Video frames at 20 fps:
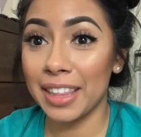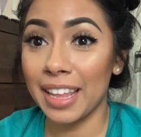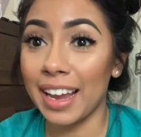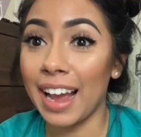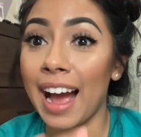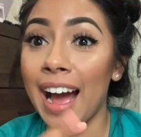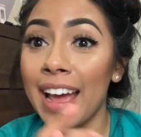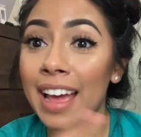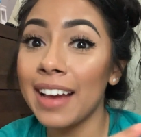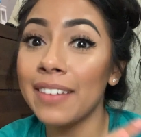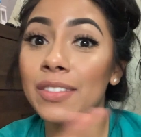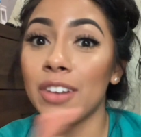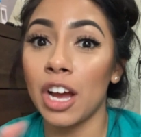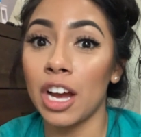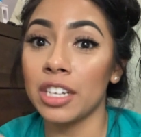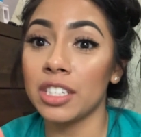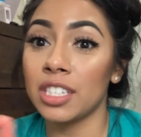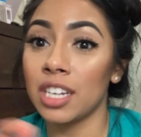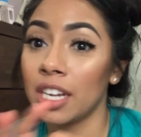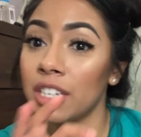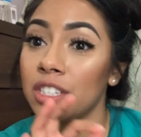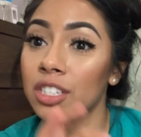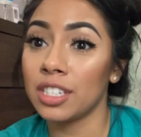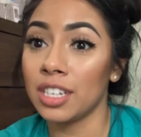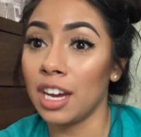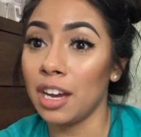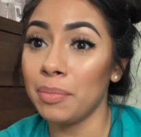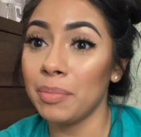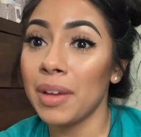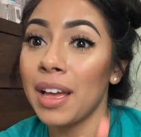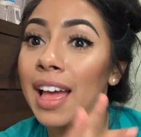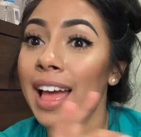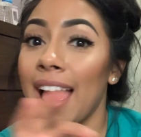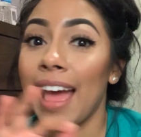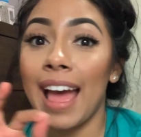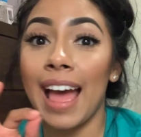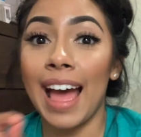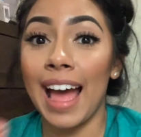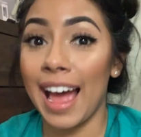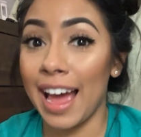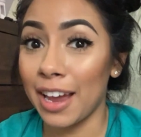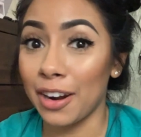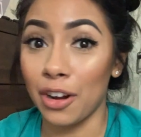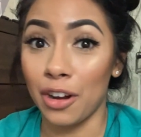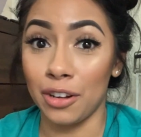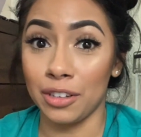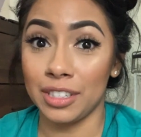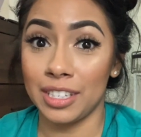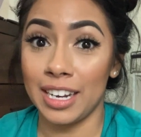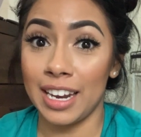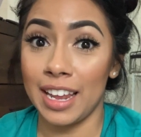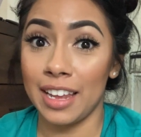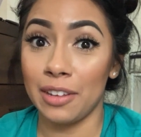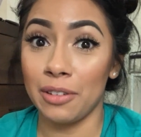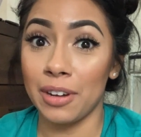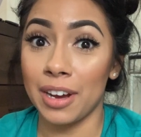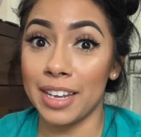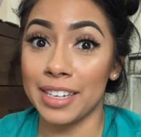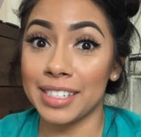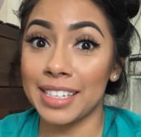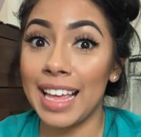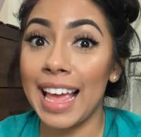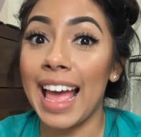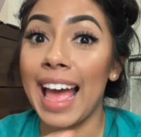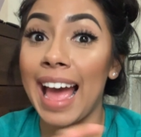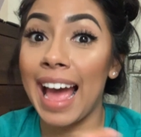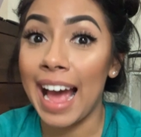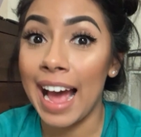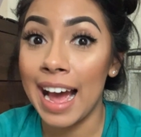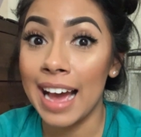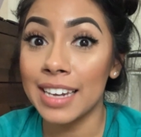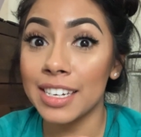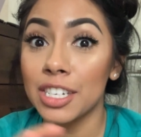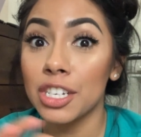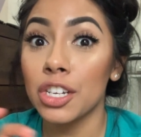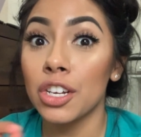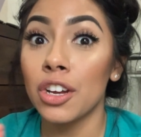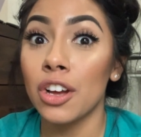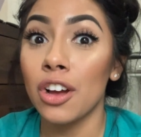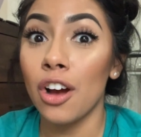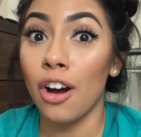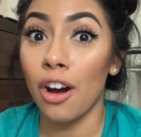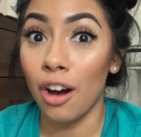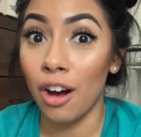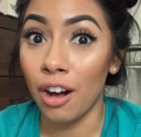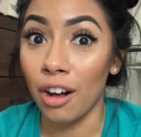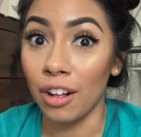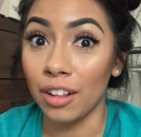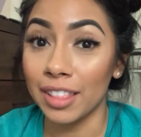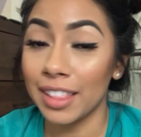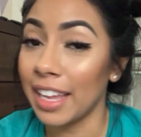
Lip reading: Like I have not touched up at all today, you guys, at all.